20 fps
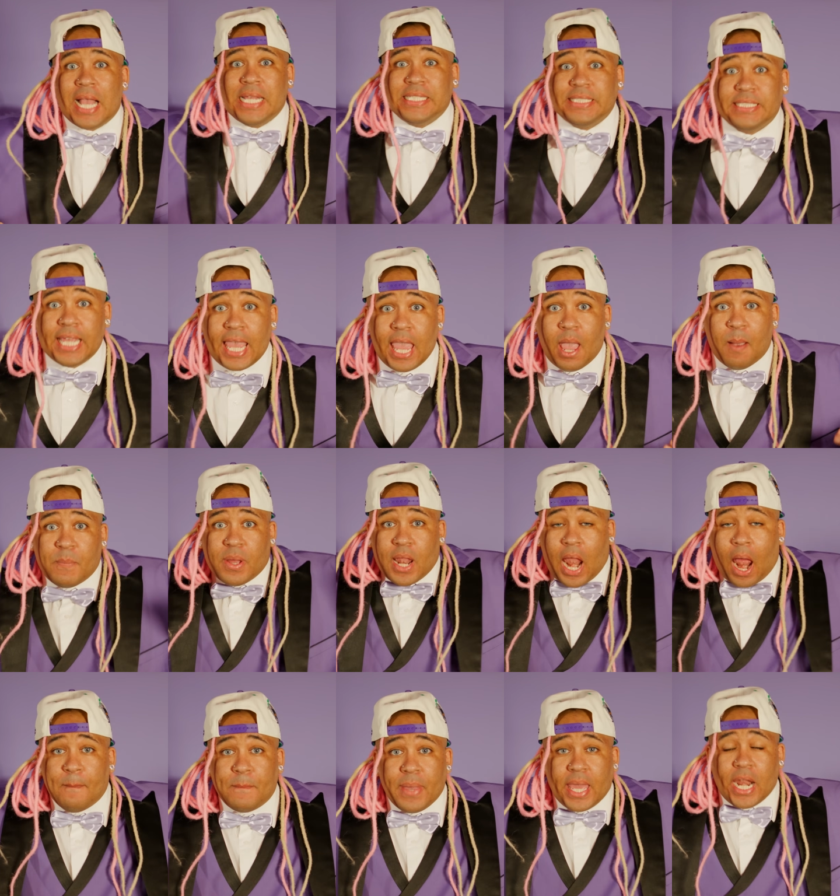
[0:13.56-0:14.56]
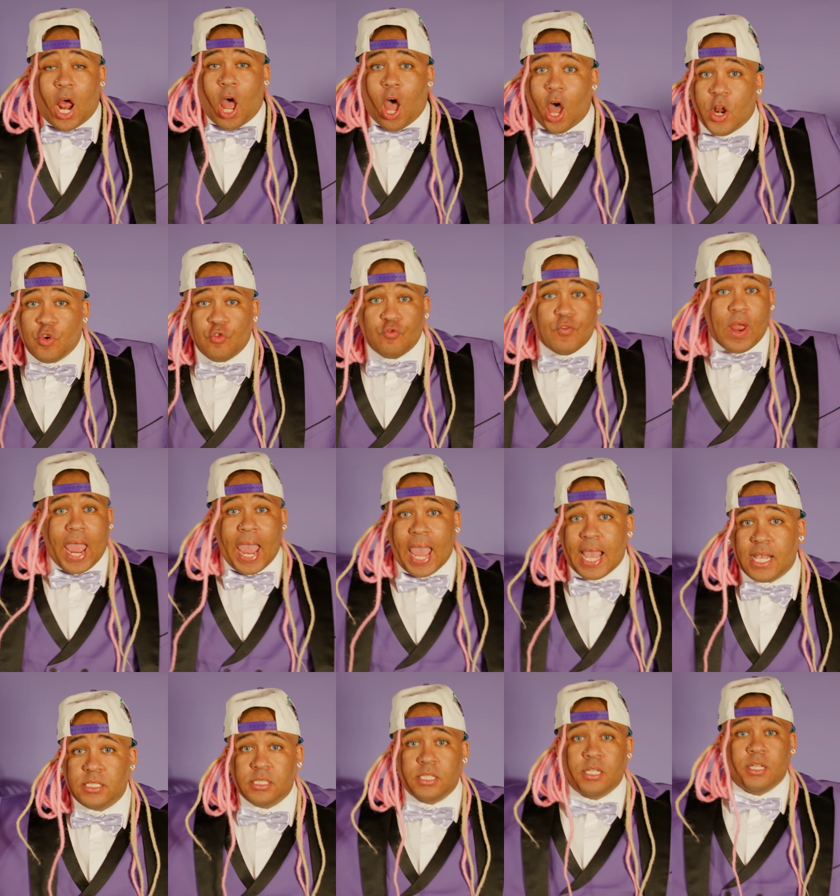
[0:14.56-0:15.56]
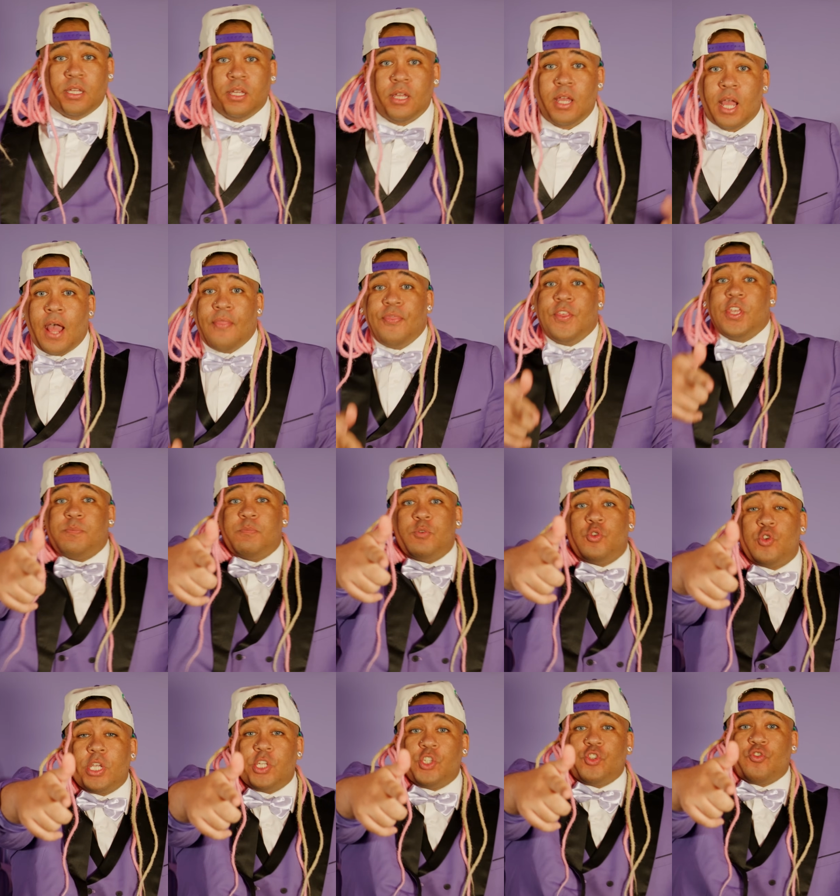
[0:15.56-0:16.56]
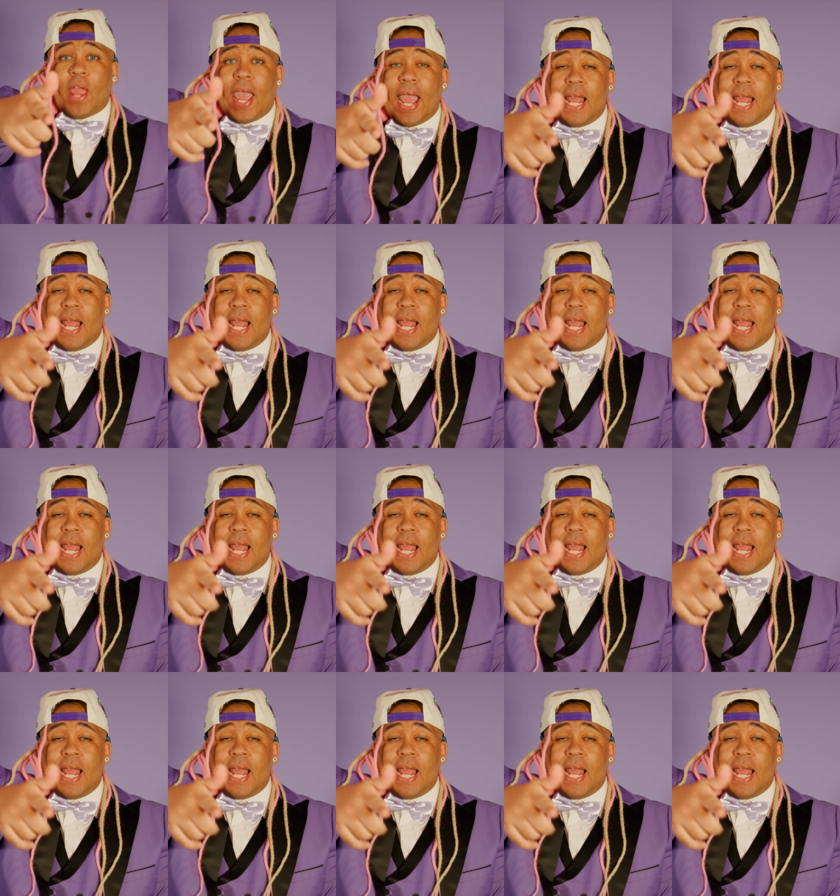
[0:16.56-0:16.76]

fuck I said, but I made a hundred racks. This music is